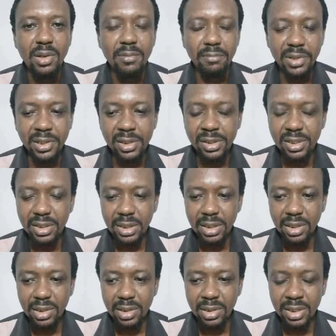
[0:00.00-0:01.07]
but
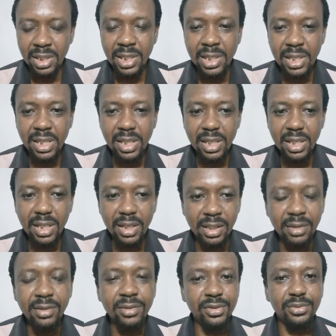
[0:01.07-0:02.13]
they
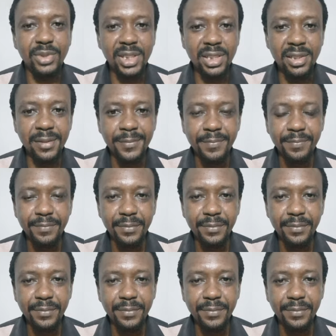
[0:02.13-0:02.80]
are not ready.